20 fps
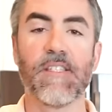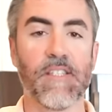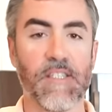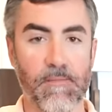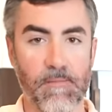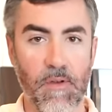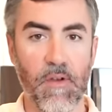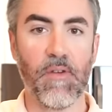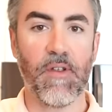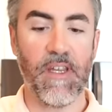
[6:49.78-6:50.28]

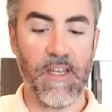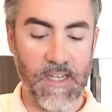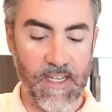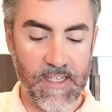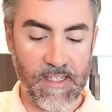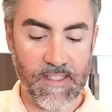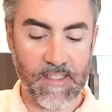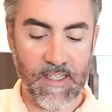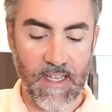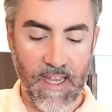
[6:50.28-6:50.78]

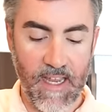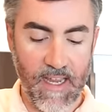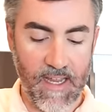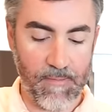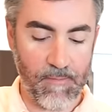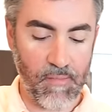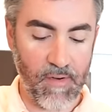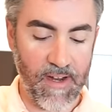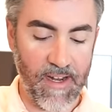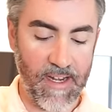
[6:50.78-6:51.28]
Smokiness
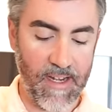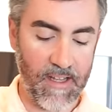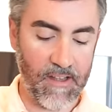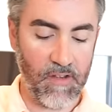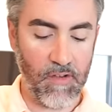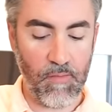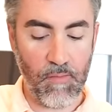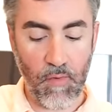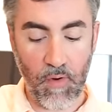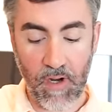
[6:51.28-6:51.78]
and bring in a
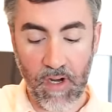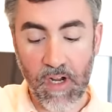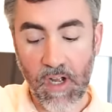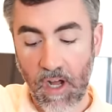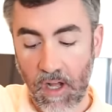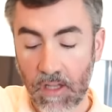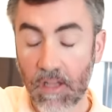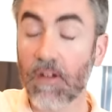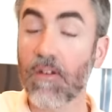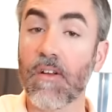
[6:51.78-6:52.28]
little more
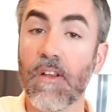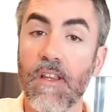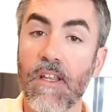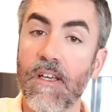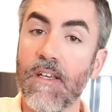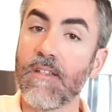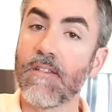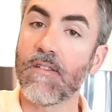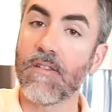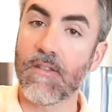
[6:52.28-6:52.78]
color to
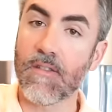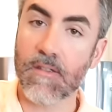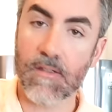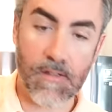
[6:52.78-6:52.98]
this.